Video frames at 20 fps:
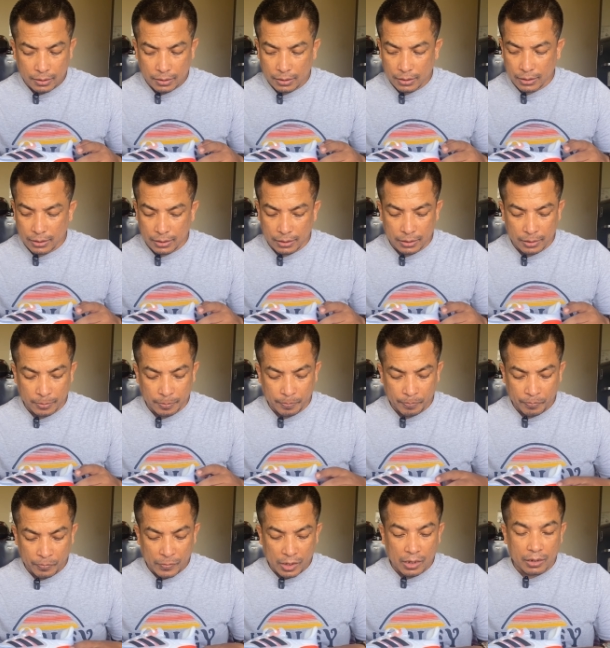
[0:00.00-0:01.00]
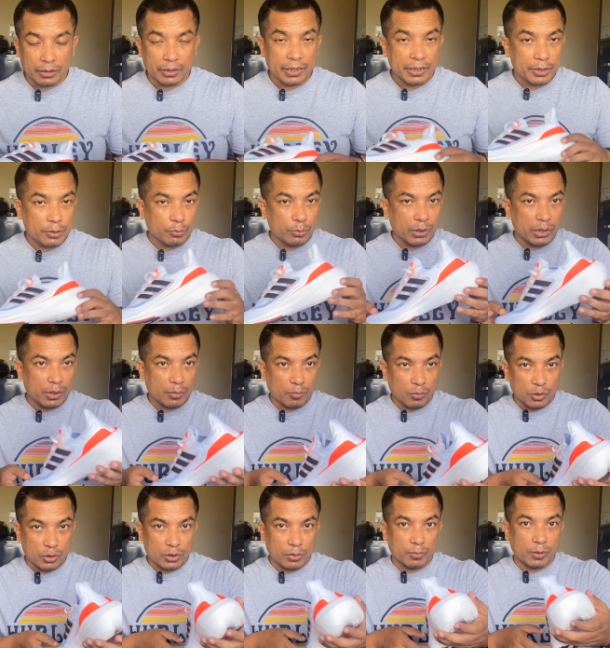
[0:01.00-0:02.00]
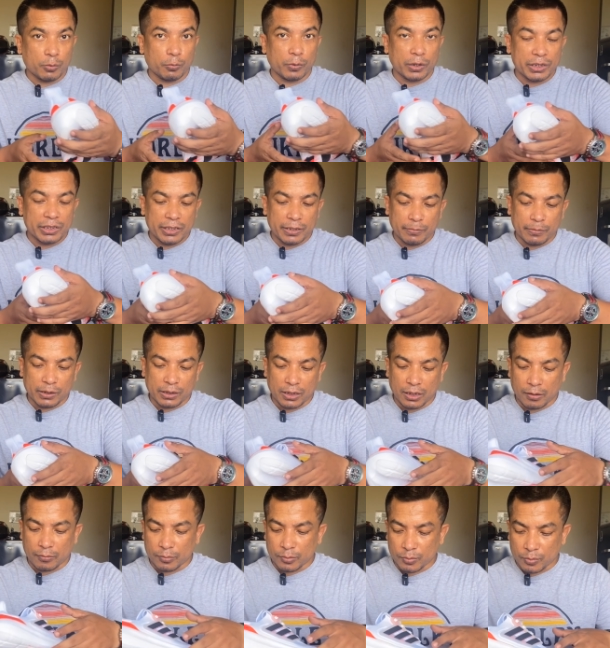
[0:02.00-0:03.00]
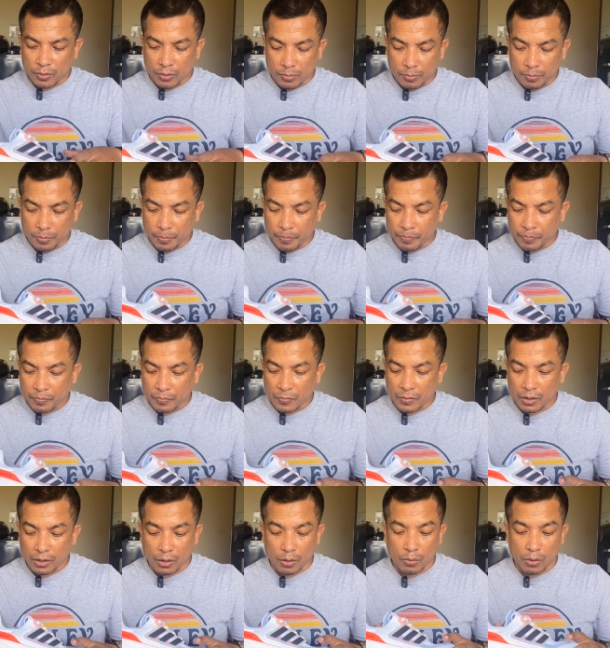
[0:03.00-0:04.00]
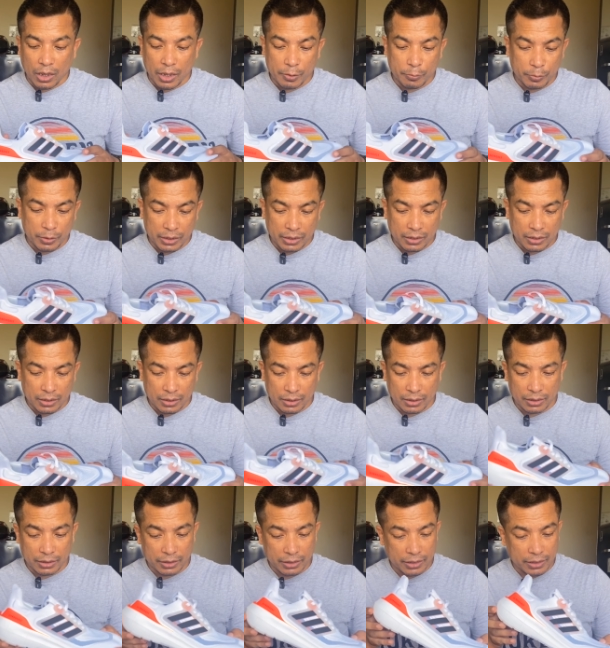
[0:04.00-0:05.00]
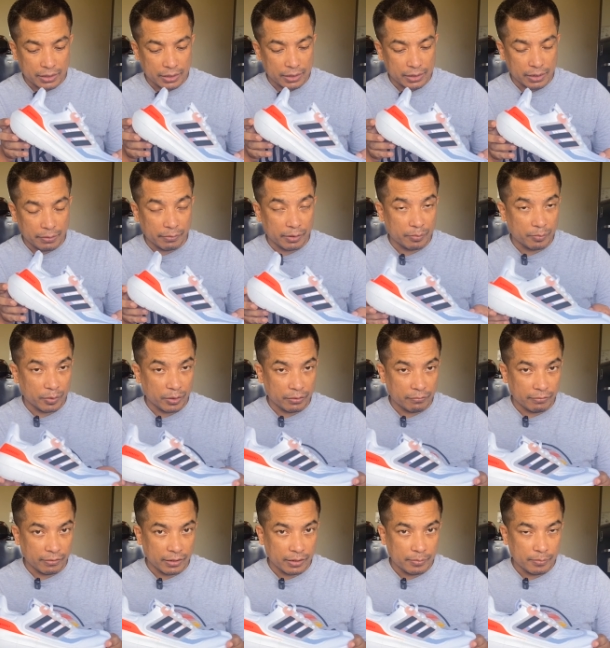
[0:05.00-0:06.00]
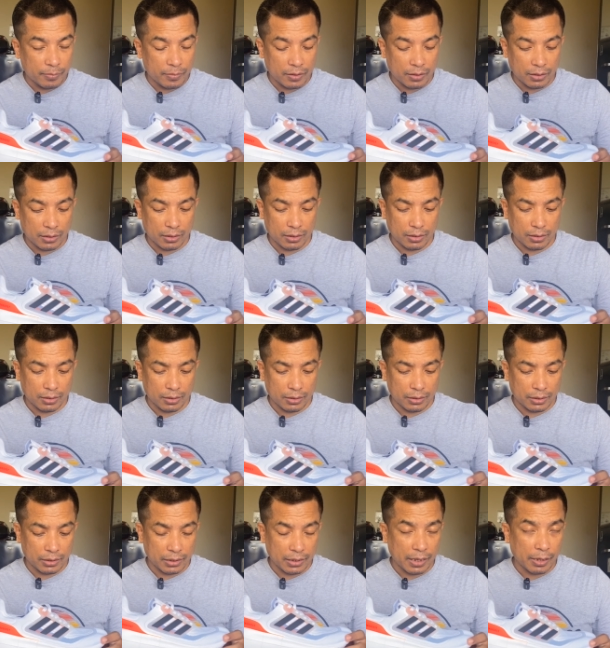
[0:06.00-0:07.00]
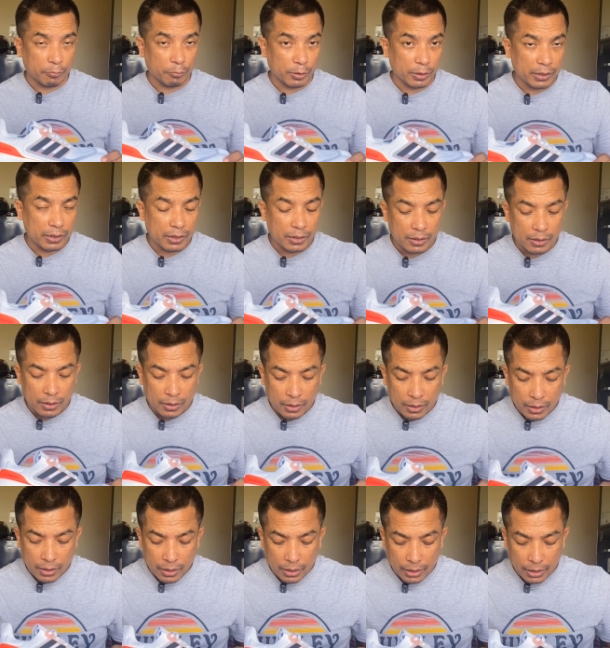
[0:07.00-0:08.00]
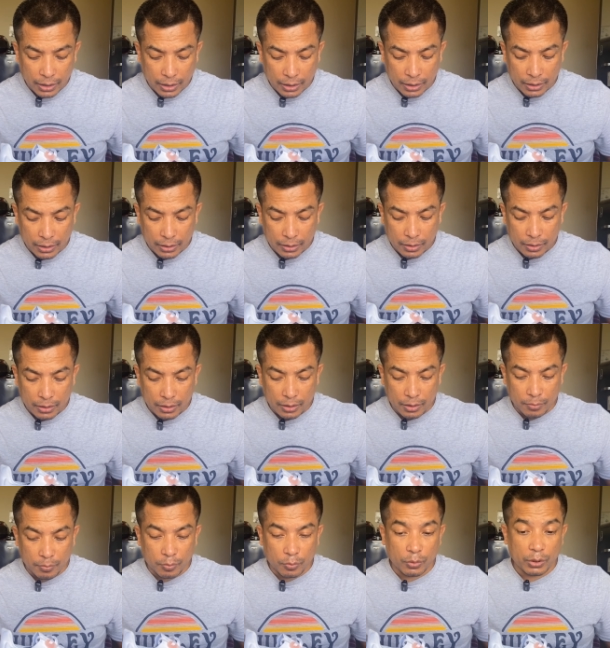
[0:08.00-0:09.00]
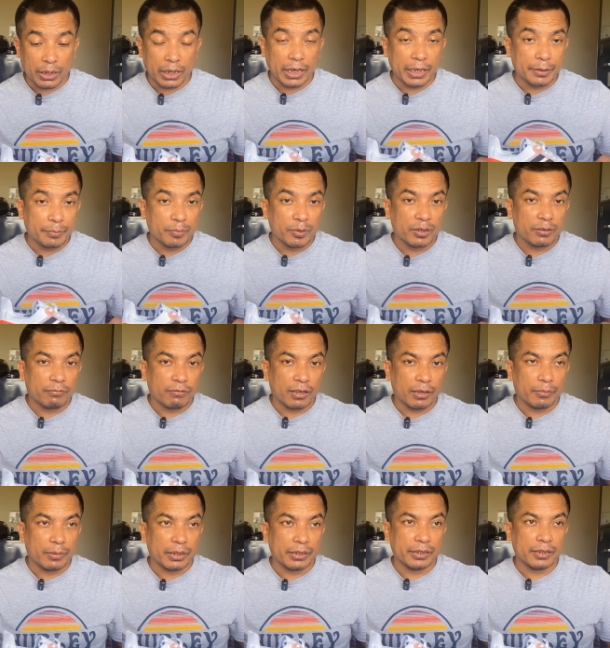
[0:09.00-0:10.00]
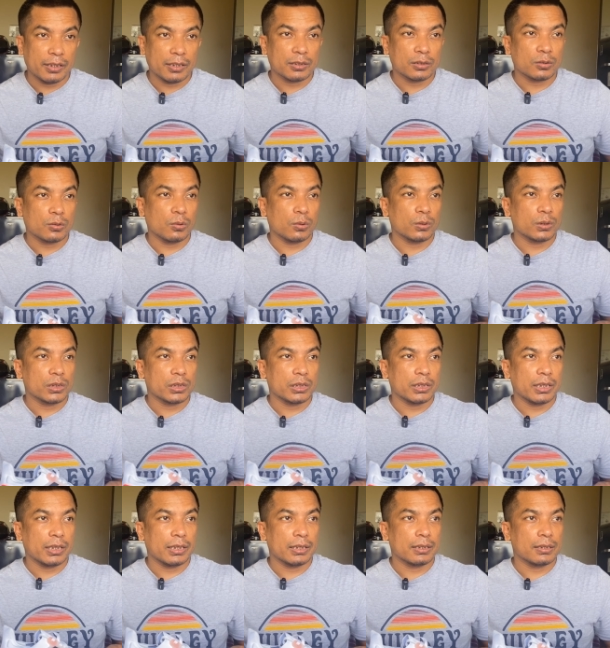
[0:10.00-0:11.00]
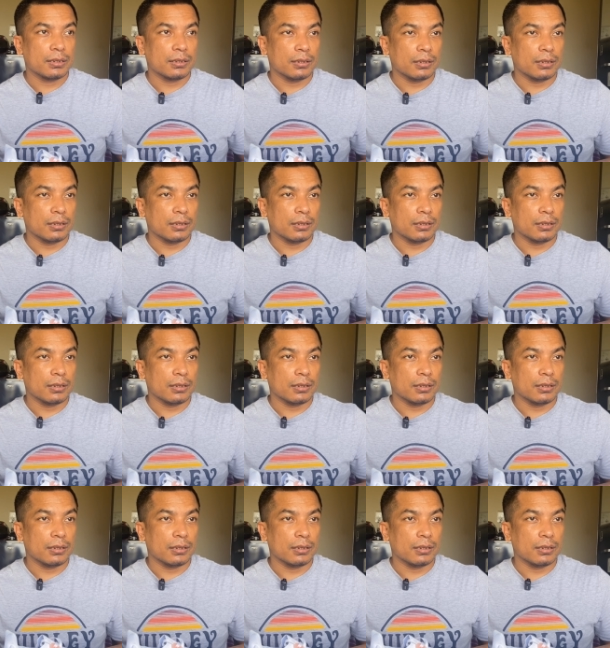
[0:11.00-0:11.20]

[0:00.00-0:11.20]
and that's where most of the weight saving comes from. Now I wear this is a 7.5 that I wear, and for a 8.5 Adidas quotes it at